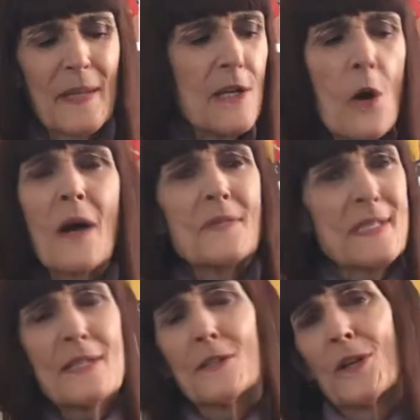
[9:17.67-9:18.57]
I know I've
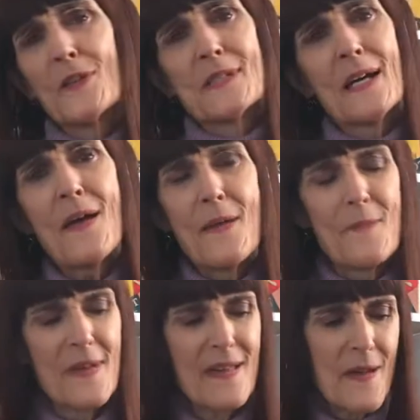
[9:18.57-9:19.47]
seen it all the time,
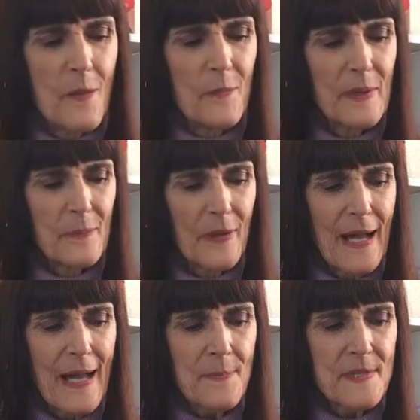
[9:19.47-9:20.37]
but
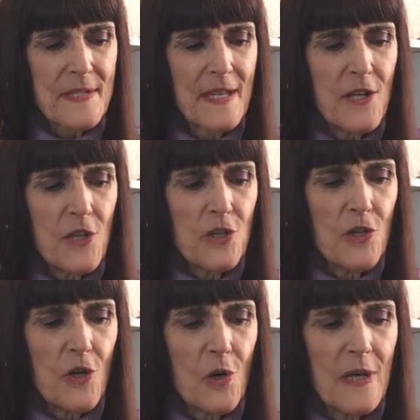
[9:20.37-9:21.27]
perhaps, you
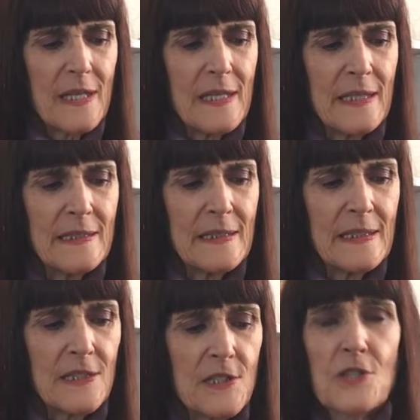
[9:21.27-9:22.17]
know,
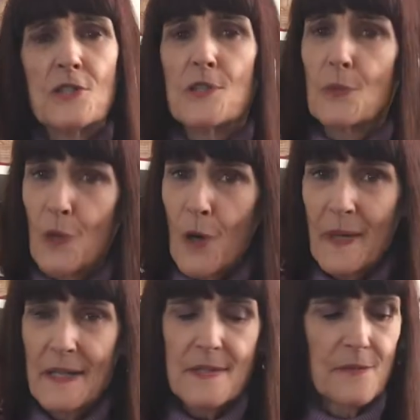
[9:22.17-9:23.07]
in addition to
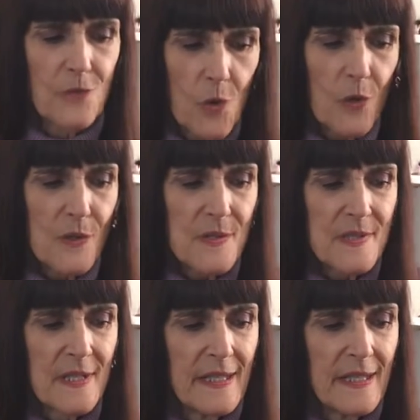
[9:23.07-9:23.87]
romance, of course,